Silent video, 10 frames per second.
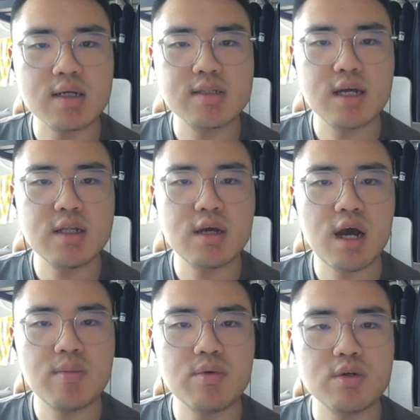a steady
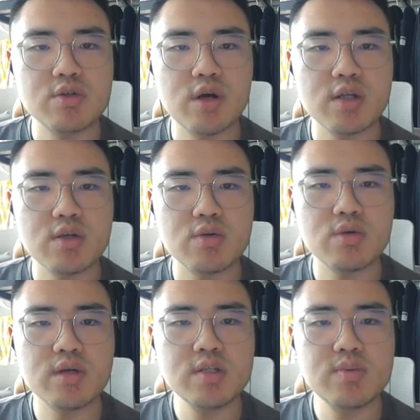upward trend.
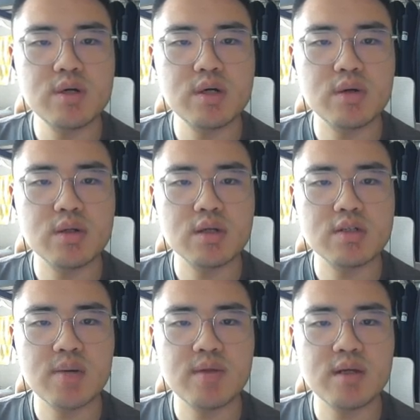During this period, the
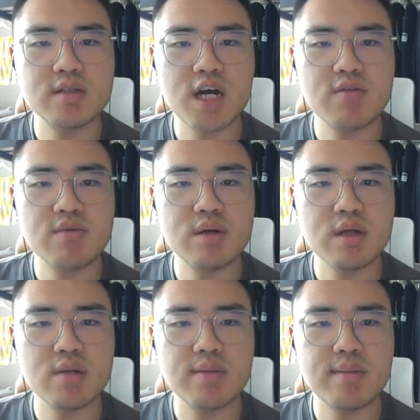Japanese government
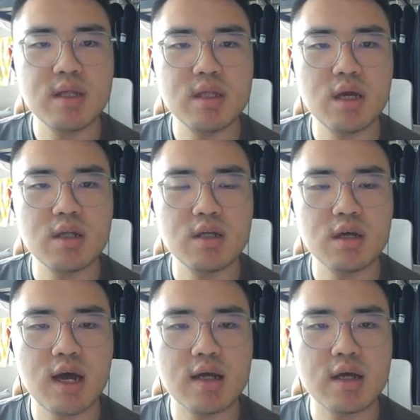implemented
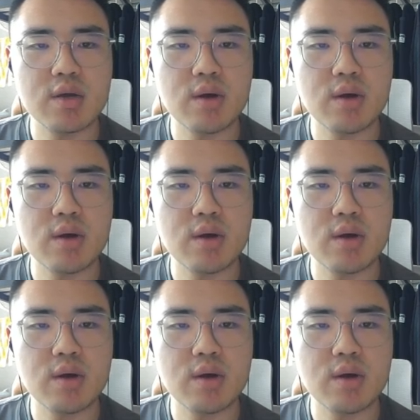a